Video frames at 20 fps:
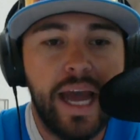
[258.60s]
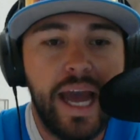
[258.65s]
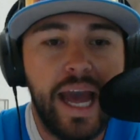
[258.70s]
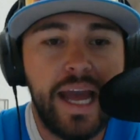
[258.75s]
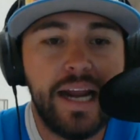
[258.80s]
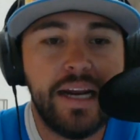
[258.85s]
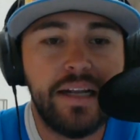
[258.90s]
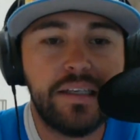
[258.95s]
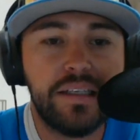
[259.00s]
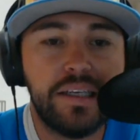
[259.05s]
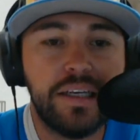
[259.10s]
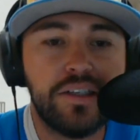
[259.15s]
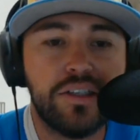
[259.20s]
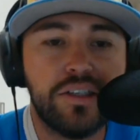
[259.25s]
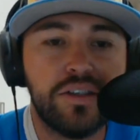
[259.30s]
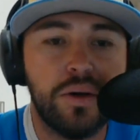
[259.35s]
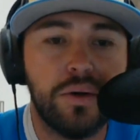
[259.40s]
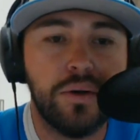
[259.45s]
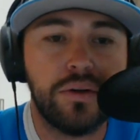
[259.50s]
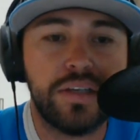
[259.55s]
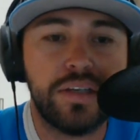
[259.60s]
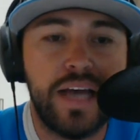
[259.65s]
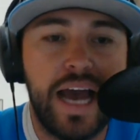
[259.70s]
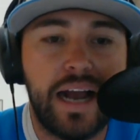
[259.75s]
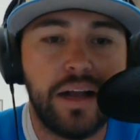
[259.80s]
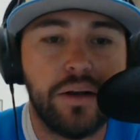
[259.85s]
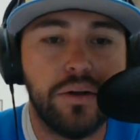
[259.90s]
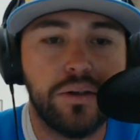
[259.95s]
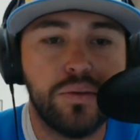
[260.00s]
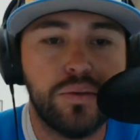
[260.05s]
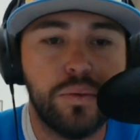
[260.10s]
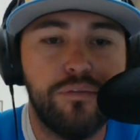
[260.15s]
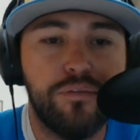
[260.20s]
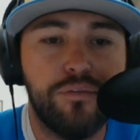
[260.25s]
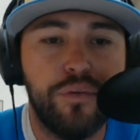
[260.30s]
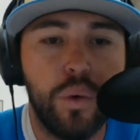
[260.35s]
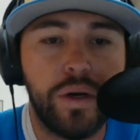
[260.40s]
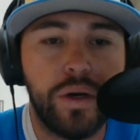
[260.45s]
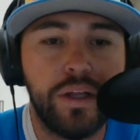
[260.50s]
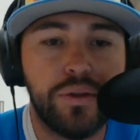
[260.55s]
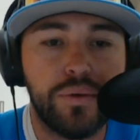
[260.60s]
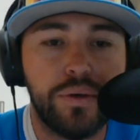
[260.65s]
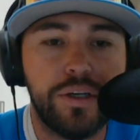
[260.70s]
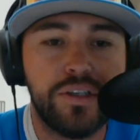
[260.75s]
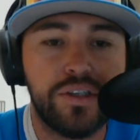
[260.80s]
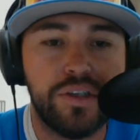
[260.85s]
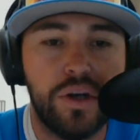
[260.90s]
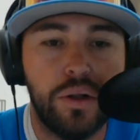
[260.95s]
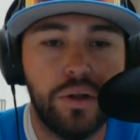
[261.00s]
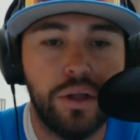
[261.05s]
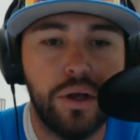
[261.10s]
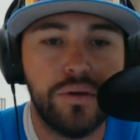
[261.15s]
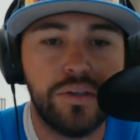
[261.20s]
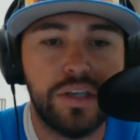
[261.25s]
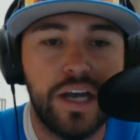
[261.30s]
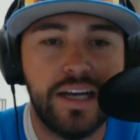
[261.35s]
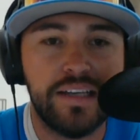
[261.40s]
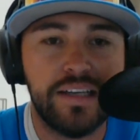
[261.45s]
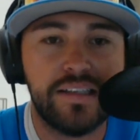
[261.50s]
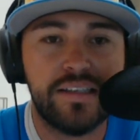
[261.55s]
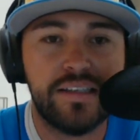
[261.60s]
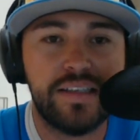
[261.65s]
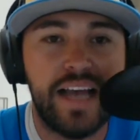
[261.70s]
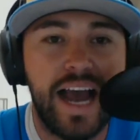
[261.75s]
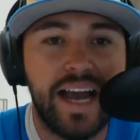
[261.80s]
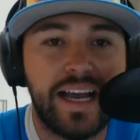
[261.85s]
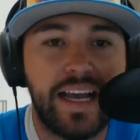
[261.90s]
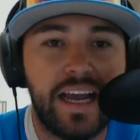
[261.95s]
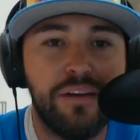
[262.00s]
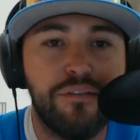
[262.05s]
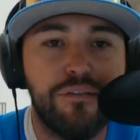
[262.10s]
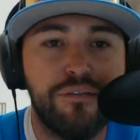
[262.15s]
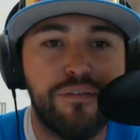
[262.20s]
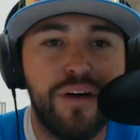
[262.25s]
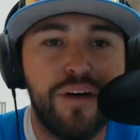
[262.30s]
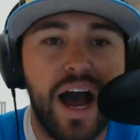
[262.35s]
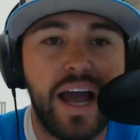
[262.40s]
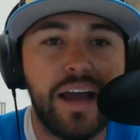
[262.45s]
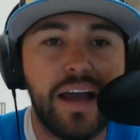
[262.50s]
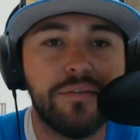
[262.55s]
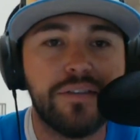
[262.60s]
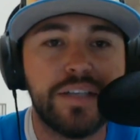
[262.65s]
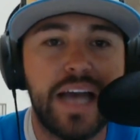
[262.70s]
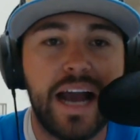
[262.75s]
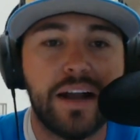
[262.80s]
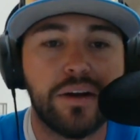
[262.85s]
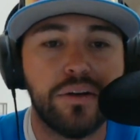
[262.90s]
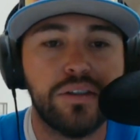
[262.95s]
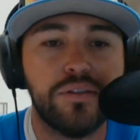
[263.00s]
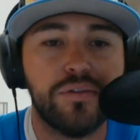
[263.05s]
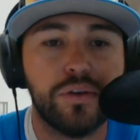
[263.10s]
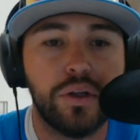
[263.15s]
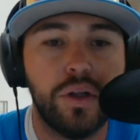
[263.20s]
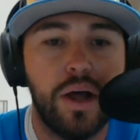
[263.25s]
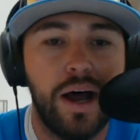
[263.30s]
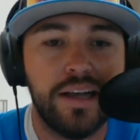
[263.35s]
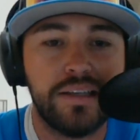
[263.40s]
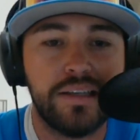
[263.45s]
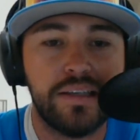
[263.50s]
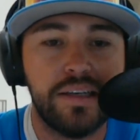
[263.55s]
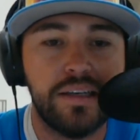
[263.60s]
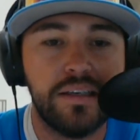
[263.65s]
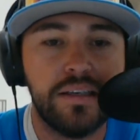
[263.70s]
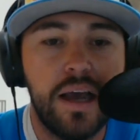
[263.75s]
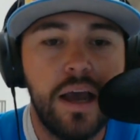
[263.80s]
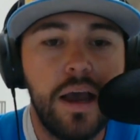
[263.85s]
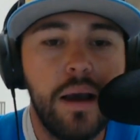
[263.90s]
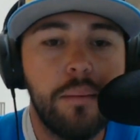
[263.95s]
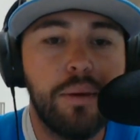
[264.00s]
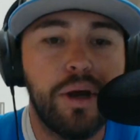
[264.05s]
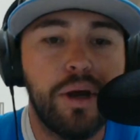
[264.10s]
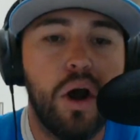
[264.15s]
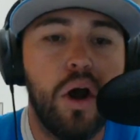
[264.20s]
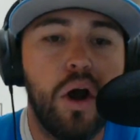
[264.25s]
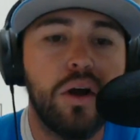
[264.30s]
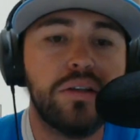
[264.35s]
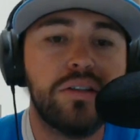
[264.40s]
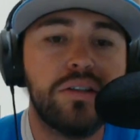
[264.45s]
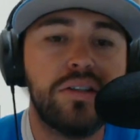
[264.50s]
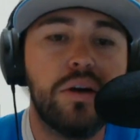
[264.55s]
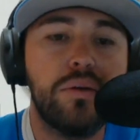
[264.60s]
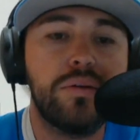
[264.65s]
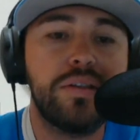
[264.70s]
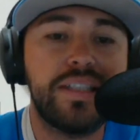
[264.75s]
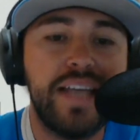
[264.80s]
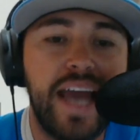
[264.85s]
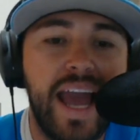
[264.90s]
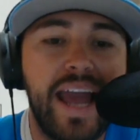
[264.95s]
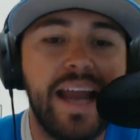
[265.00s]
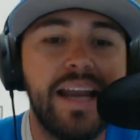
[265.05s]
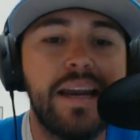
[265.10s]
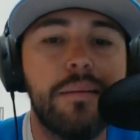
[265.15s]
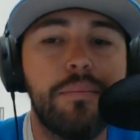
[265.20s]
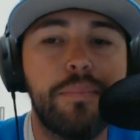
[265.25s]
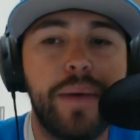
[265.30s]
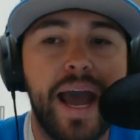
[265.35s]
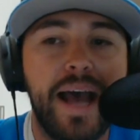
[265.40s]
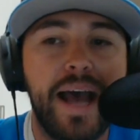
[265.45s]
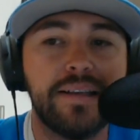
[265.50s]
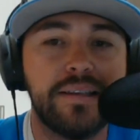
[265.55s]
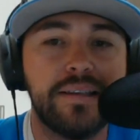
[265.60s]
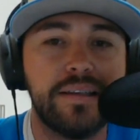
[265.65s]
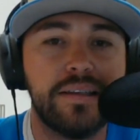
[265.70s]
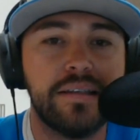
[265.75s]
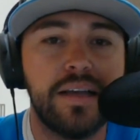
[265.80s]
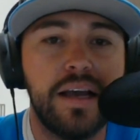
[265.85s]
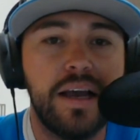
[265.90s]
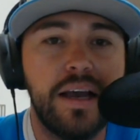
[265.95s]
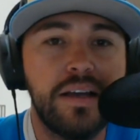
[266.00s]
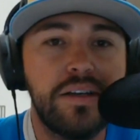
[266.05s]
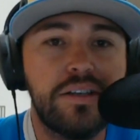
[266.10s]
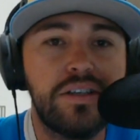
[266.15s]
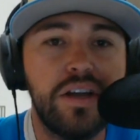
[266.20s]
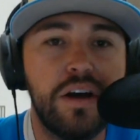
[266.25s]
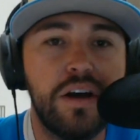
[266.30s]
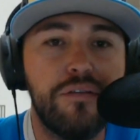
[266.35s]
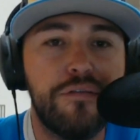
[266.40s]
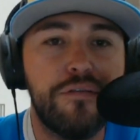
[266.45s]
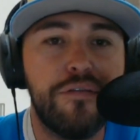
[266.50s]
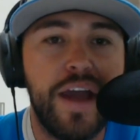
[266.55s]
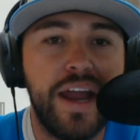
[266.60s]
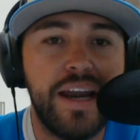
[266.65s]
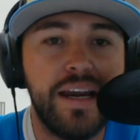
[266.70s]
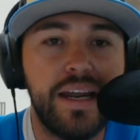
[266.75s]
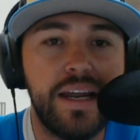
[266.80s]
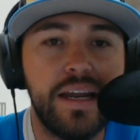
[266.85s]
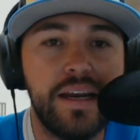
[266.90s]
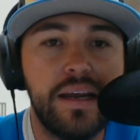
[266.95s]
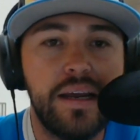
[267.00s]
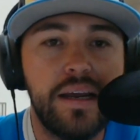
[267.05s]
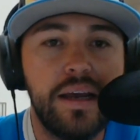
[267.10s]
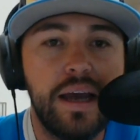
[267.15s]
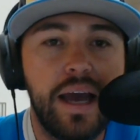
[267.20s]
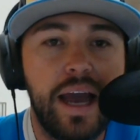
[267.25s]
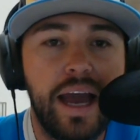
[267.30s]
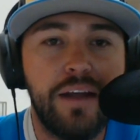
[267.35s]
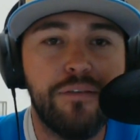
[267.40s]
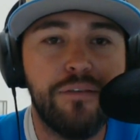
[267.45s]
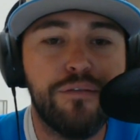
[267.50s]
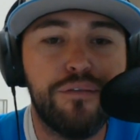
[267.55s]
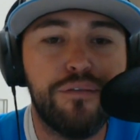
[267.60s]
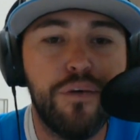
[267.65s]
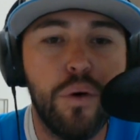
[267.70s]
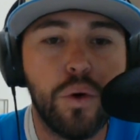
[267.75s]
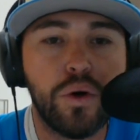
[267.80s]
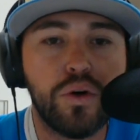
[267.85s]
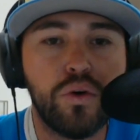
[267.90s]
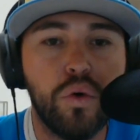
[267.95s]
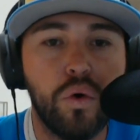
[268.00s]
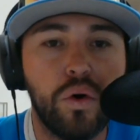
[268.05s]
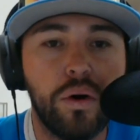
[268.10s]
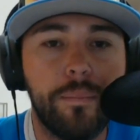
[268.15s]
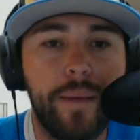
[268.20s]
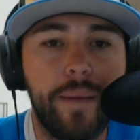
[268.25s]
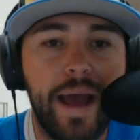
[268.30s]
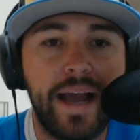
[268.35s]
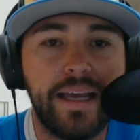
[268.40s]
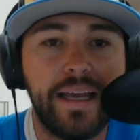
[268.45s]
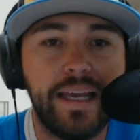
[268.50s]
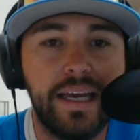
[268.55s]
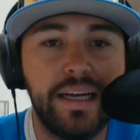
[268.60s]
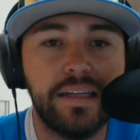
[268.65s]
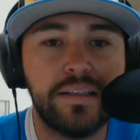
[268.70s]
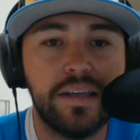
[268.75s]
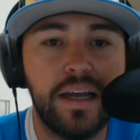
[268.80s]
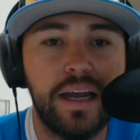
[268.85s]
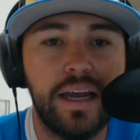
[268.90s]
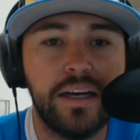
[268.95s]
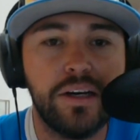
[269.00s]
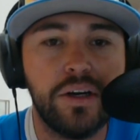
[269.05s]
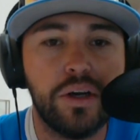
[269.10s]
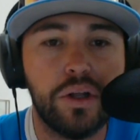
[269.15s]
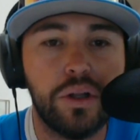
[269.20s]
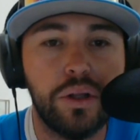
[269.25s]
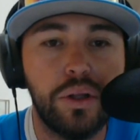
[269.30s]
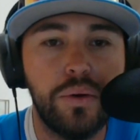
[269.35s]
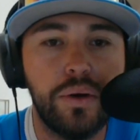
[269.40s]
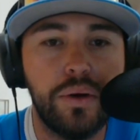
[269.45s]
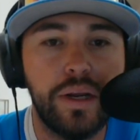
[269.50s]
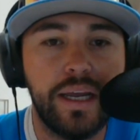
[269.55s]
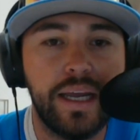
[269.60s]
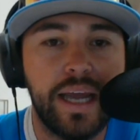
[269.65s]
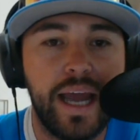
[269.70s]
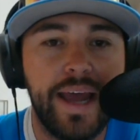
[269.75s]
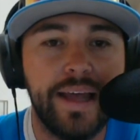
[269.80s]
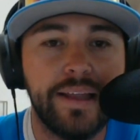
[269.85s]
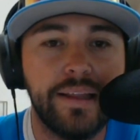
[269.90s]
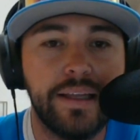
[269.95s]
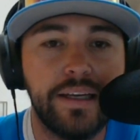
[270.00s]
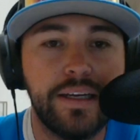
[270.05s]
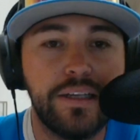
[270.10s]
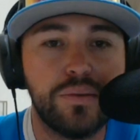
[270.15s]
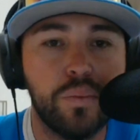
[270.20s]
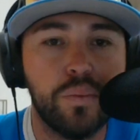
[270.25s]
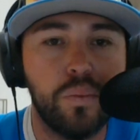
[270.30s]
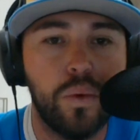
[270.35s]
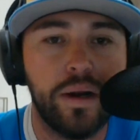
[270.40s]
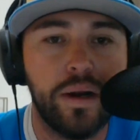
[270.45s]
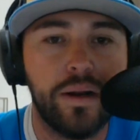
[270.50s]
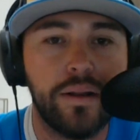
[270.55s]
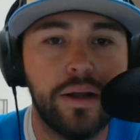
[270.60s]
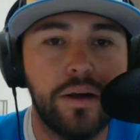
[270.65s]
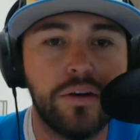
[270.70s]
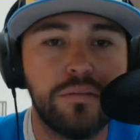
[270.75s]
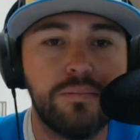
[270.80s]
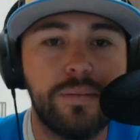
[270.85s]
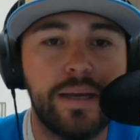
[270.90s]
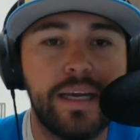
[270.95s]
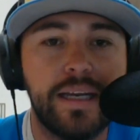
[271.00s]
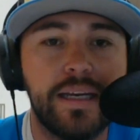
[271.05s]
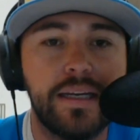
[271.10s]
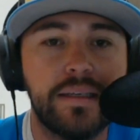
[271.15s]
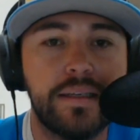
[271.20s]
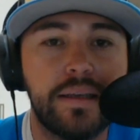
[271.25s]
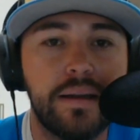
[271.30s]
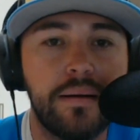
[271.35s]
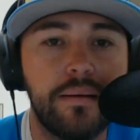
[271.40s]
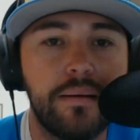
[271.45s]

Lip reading: 86 total tackles with 43 solos, a sack, and 5 tackles for losses, but also 10 passes defended and 4 quarterback hits, including at least one of those being